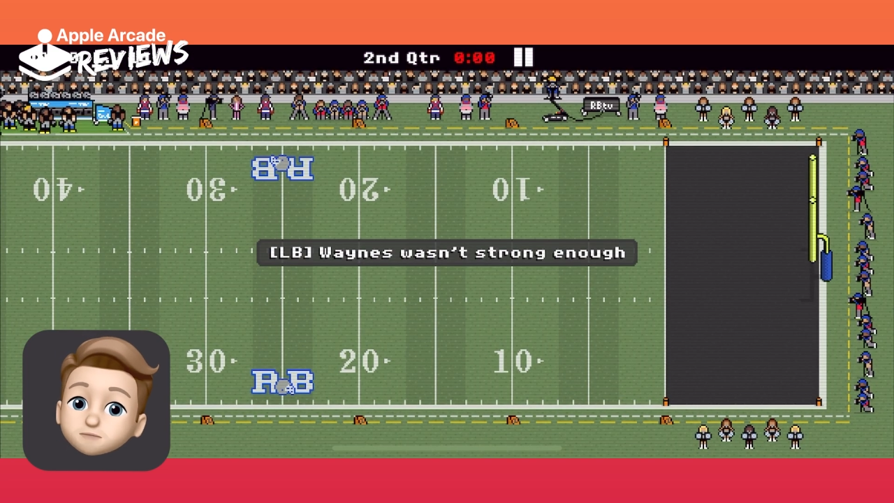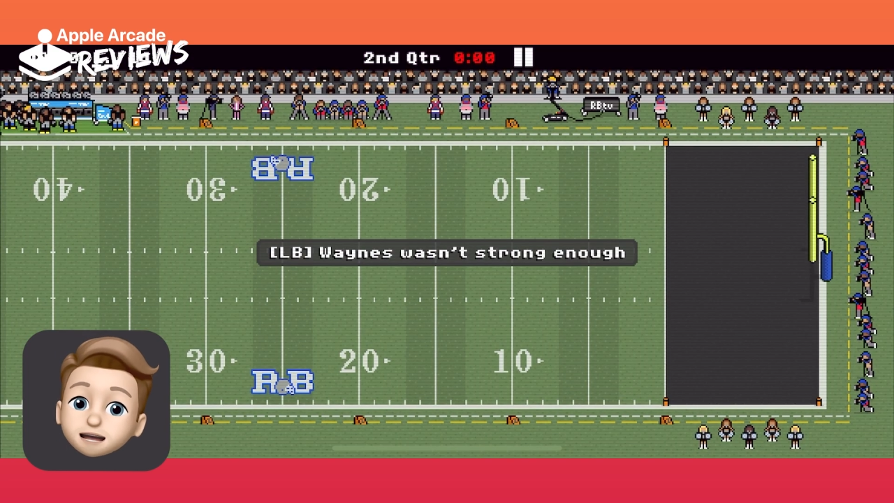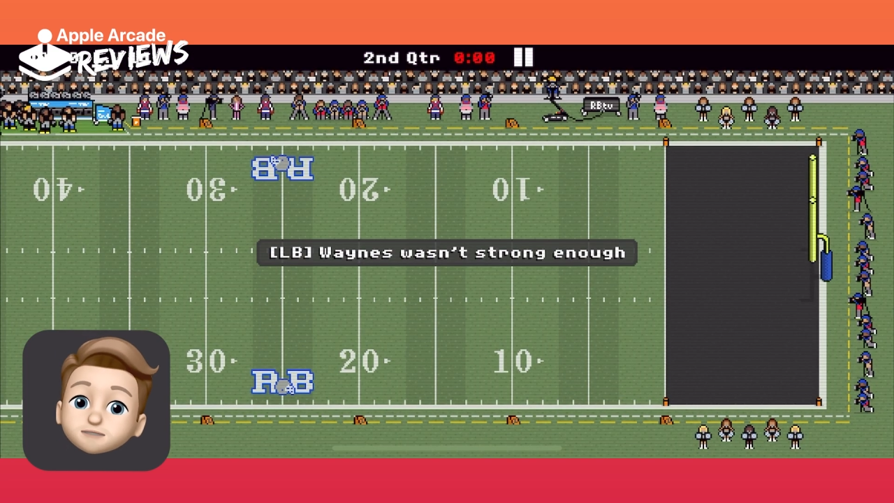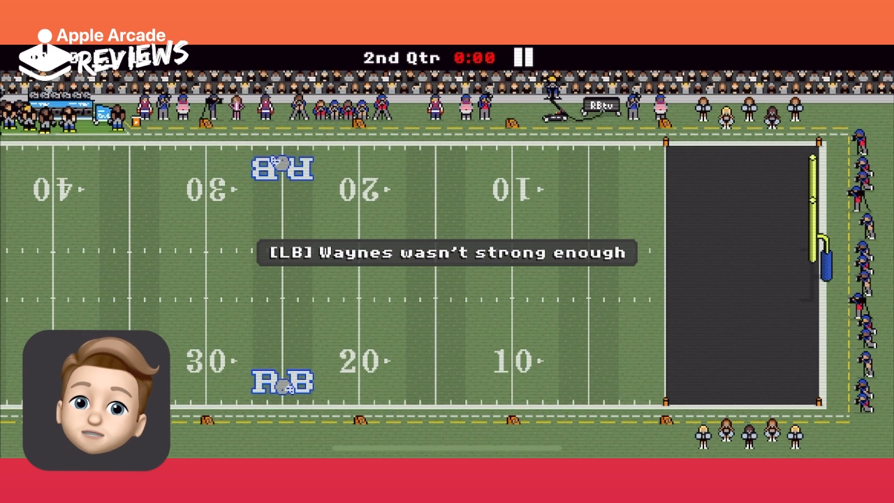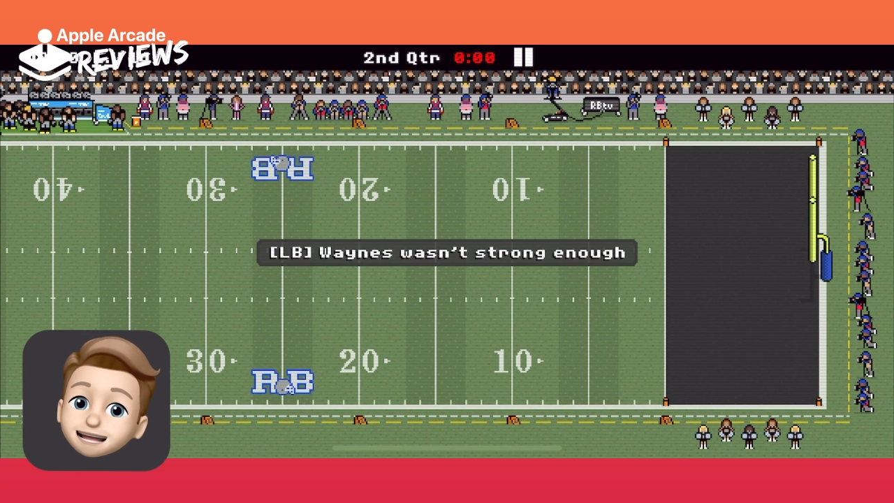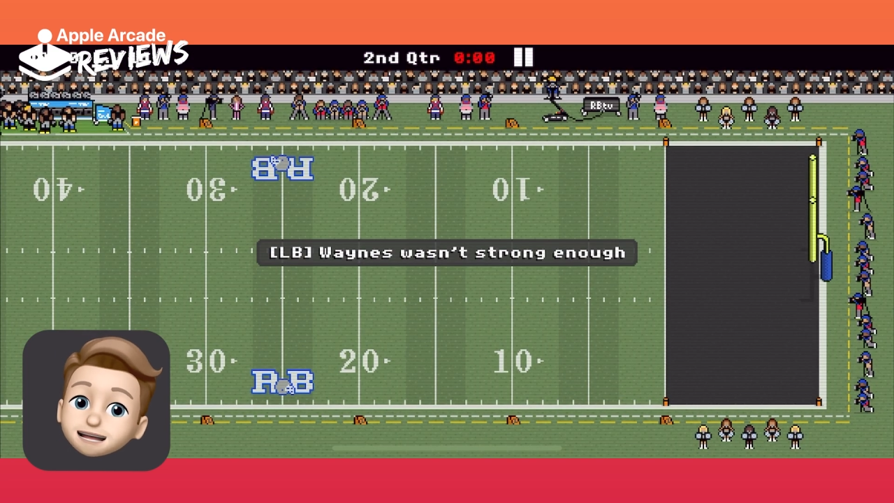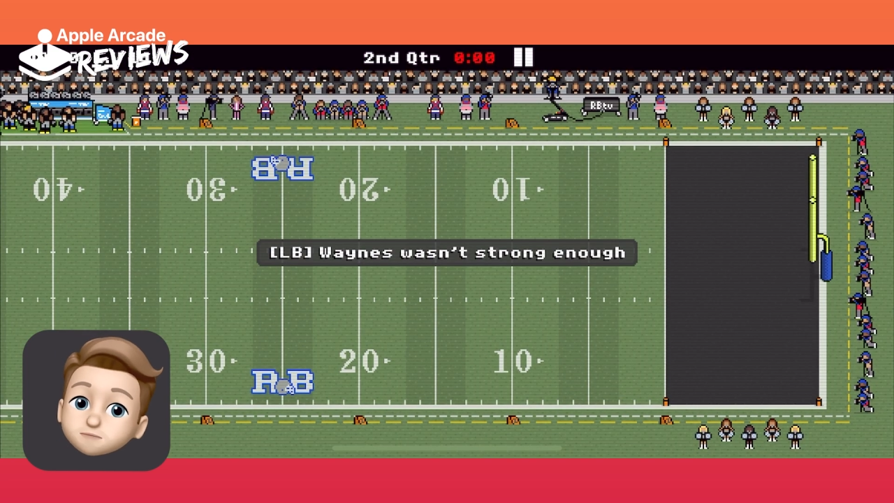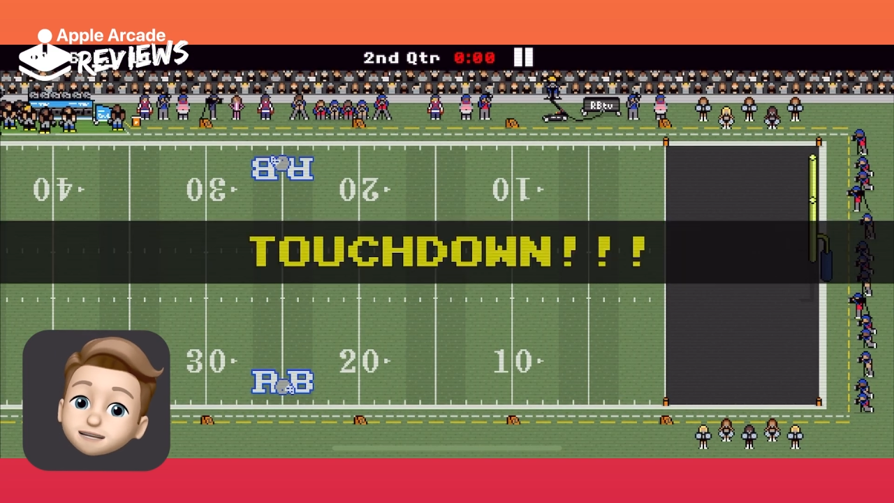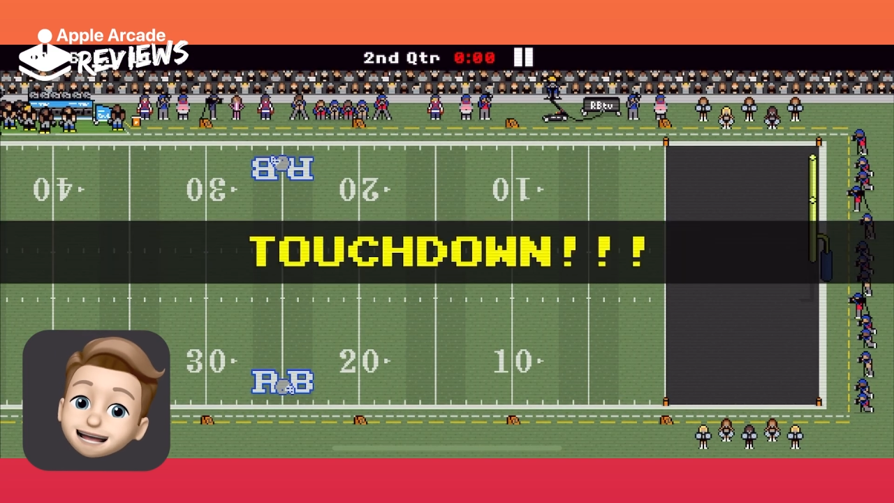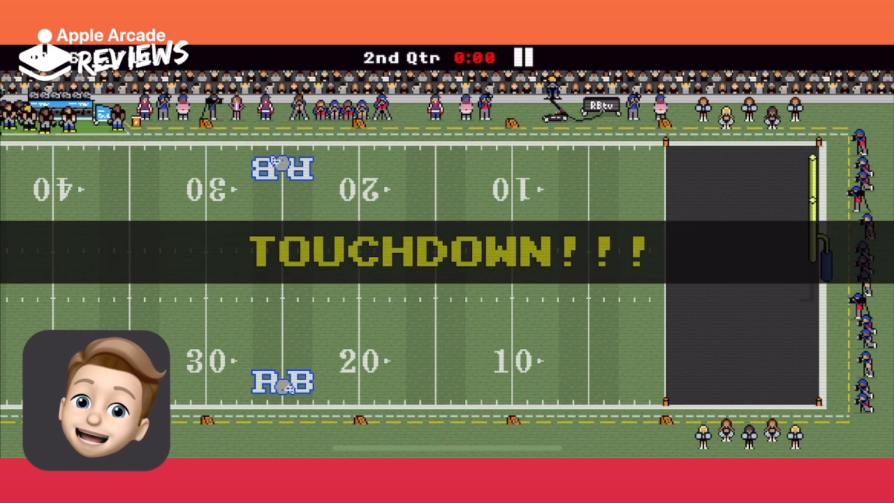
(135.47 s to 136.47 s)
ground you gained
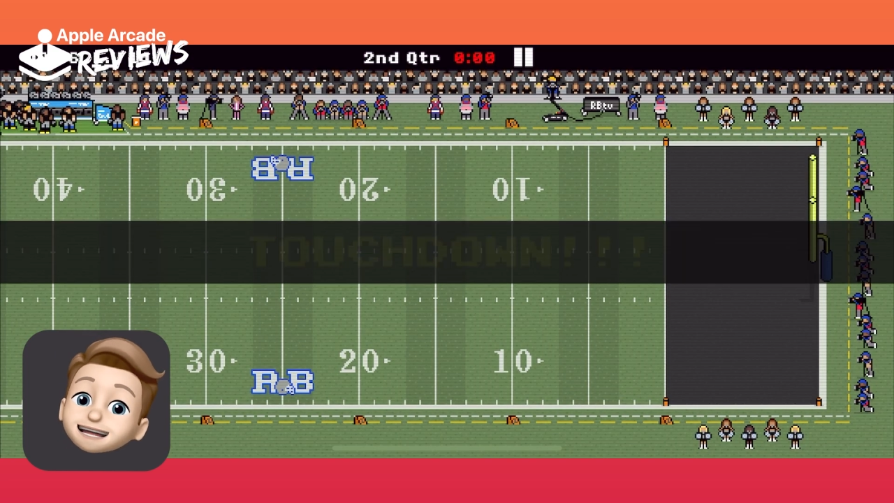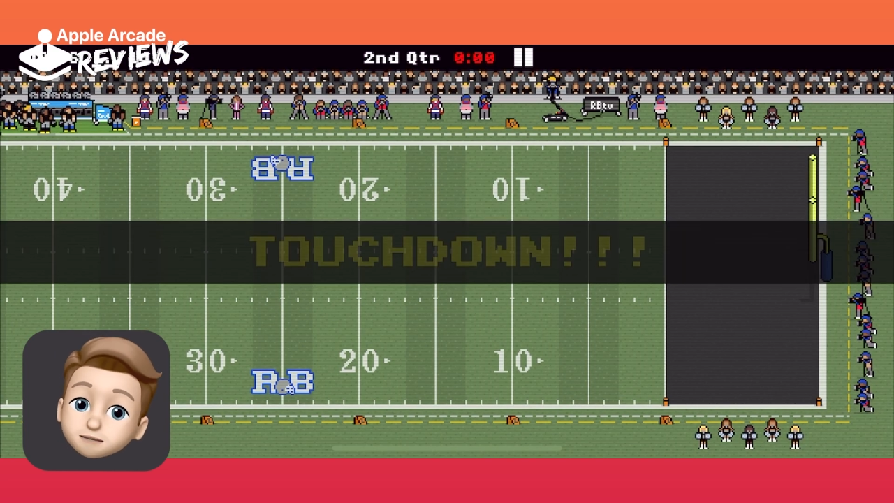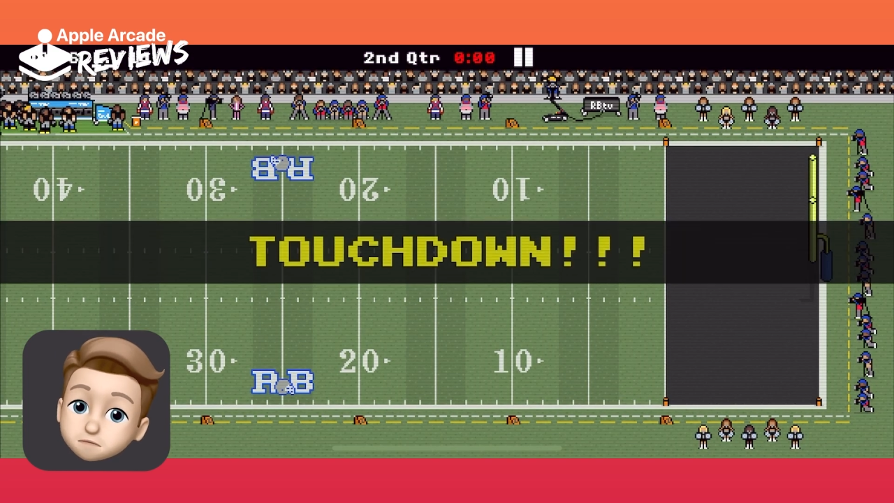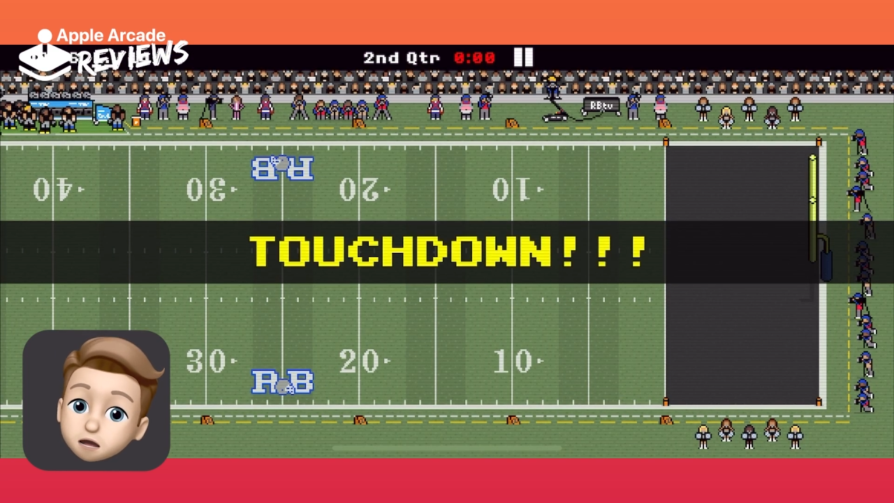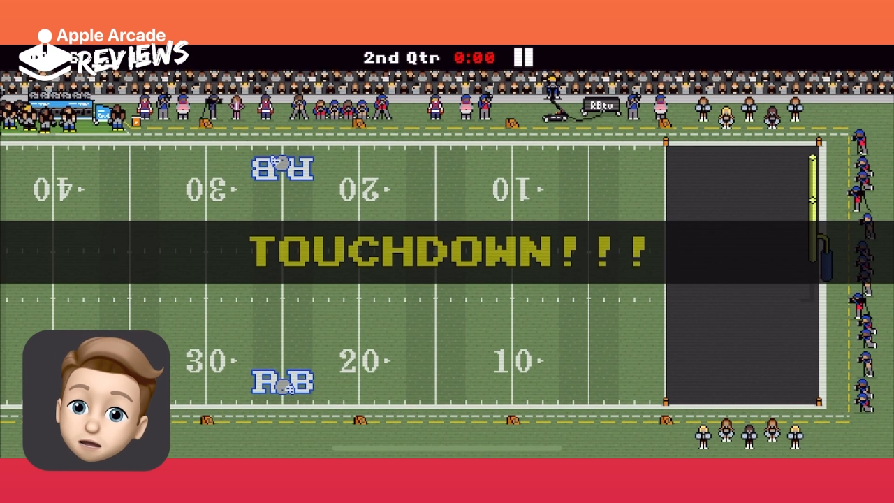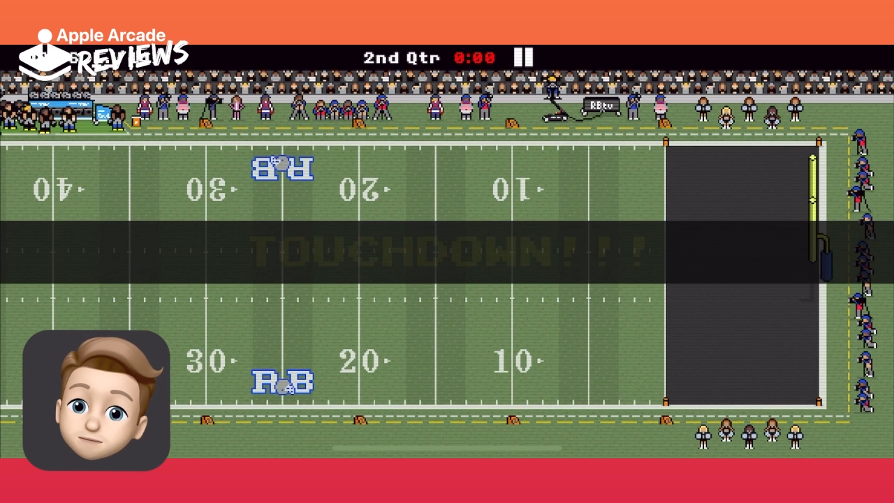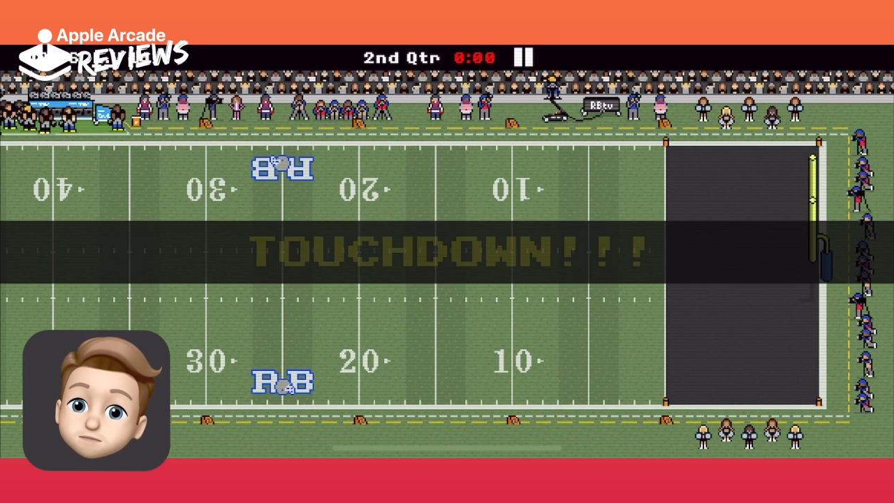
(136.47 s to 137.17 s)
when you had the ball.